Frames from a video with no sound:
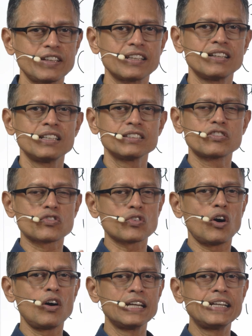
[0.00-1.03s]
10. This is
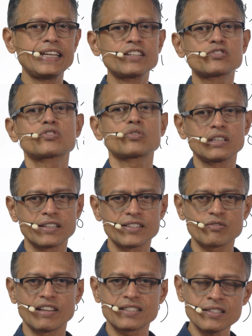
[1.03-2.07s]
all it takes to solve these
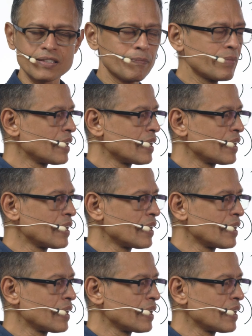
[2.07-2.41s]
questions.